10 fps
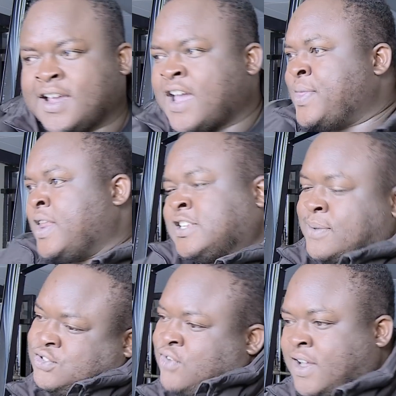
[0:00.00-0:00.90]
And then as
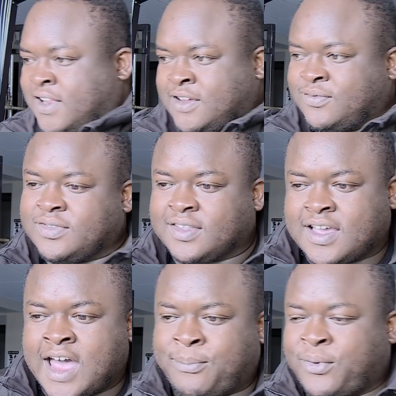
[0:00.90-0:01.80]
I'm struggling,
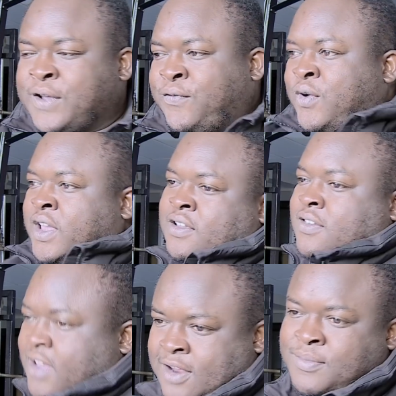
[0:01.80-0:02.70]
I break free
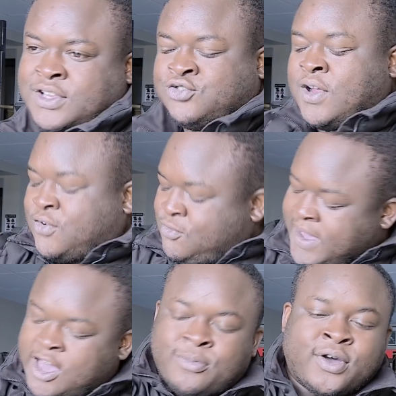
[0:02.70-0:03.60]
and mid-struggle,
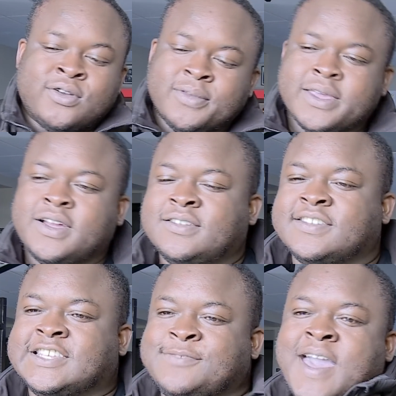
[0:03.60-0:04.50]
my elbow
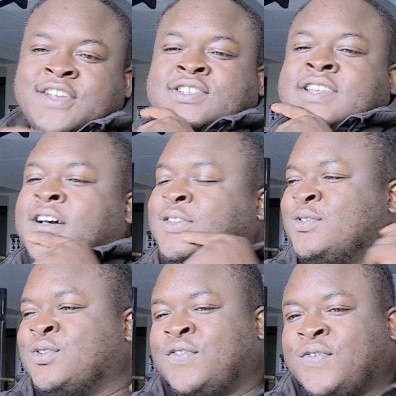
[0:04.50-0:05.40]
smashes out
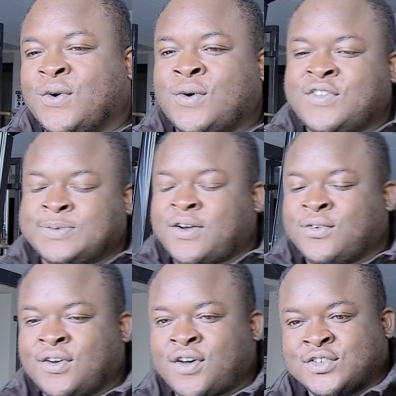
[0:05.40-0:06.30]
all 4
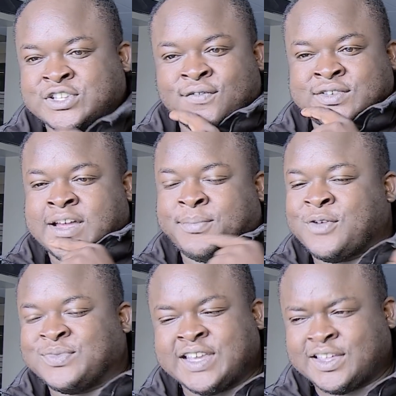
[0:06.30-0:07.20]
of his
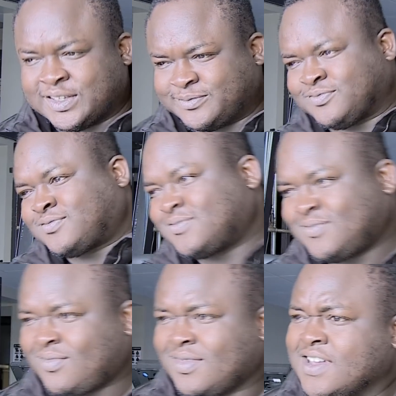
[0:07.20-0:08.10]
bottom teeth.
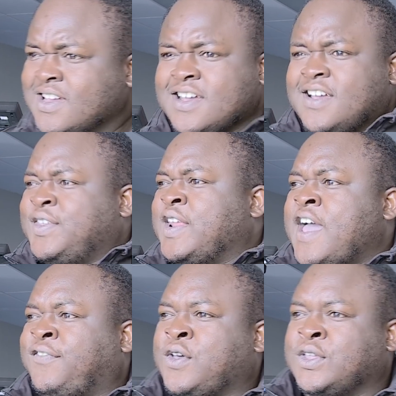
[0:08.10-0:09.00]
Then I
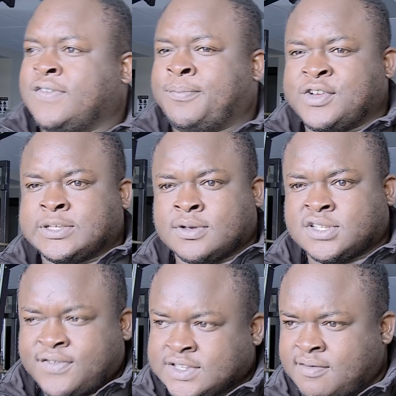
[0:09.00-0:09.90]
have to go to the principal's
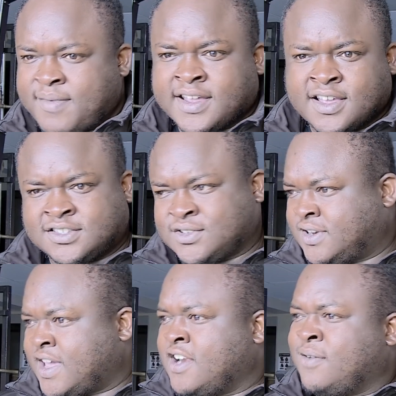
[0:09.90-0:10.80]
office. I'm about to get stood
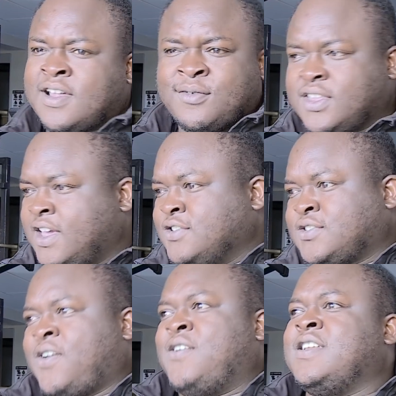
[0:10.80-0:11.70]
down. I'm like, what the hell's
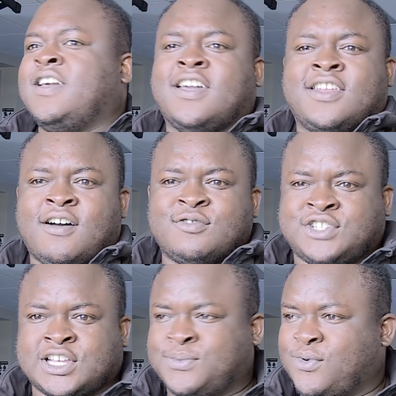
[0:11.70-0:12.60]
going on here? You know, I was
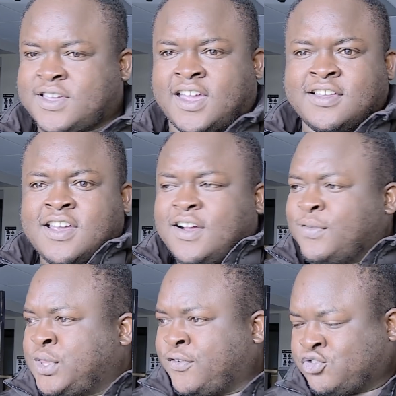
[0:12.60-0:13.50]
just walking.
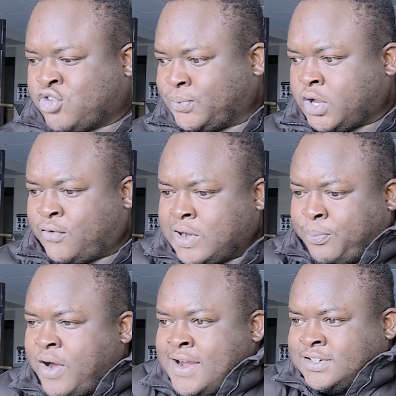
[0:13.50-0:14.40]
They've tripped over a
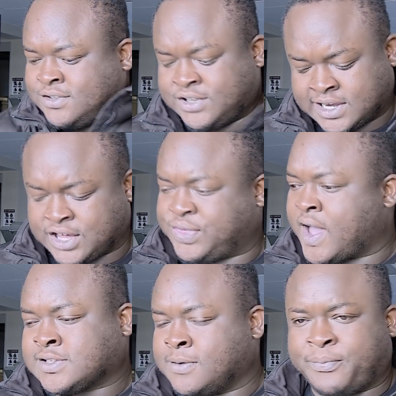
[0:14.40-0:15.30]
branch. There's like
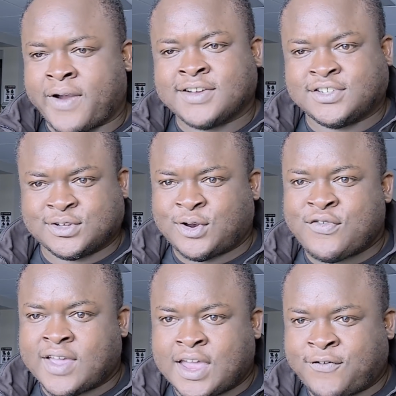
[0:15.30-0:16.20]
1,000 branches all
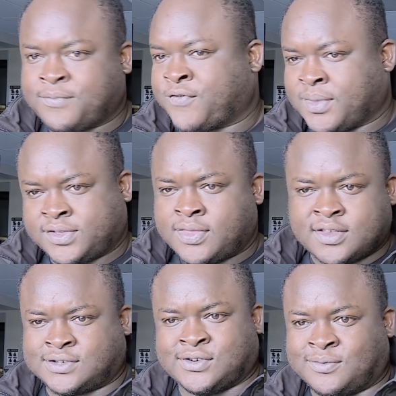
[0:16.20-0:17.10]
over here from the
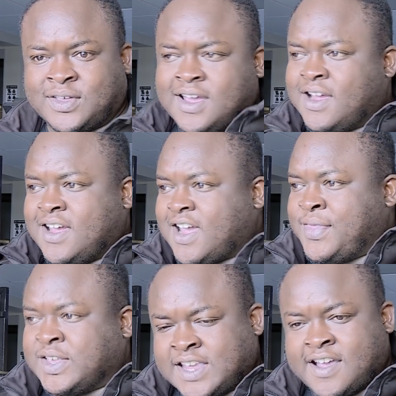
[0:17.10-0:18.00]
thunderstorm.
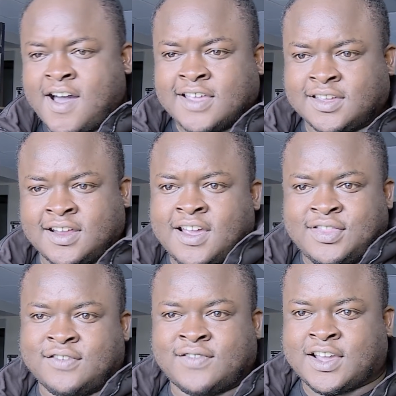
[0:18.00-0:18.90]
And they're saying I did it. And
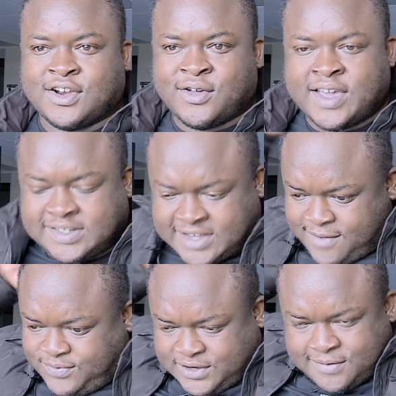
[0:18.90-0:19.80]
they're like, you know, he's
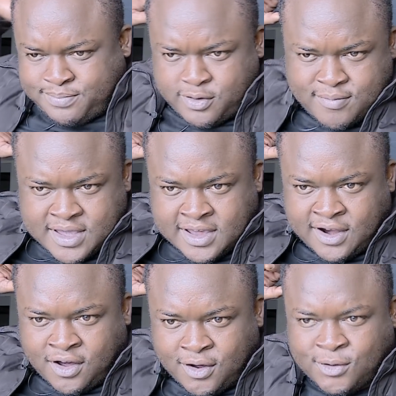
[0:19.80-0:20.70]
come to put me in
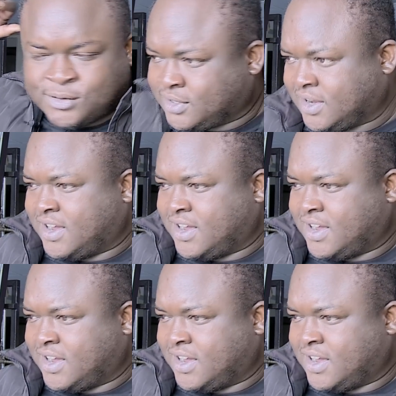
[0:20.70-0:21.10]
a hold.